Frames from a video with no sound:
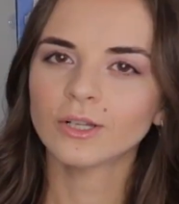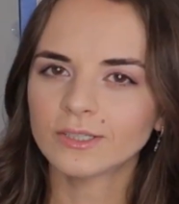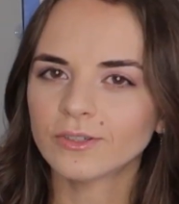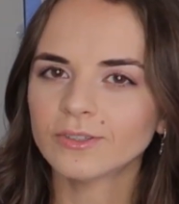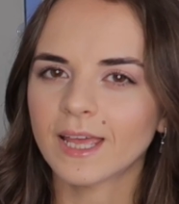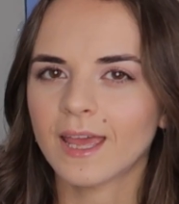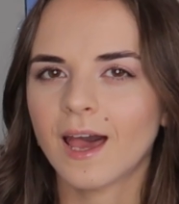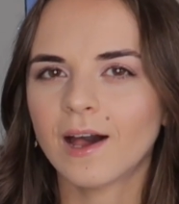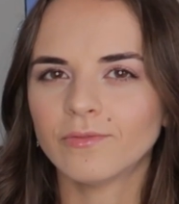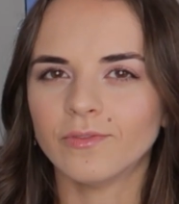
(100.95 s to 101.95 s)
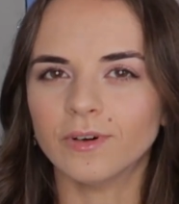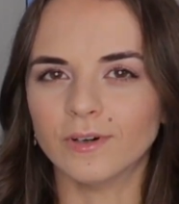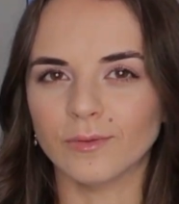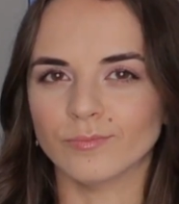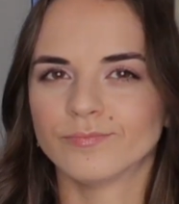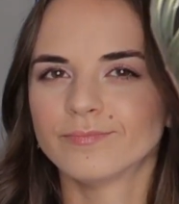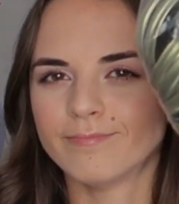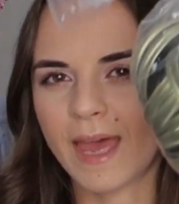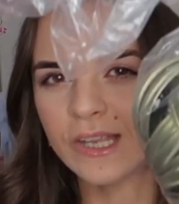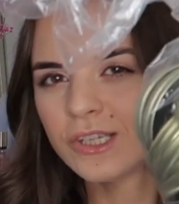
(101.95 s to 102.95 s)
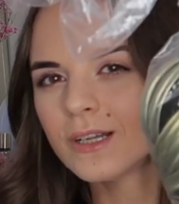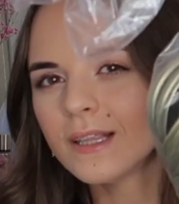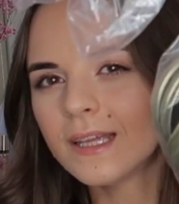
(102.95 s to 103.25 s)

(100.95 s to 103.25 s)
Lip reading: Also, they have matching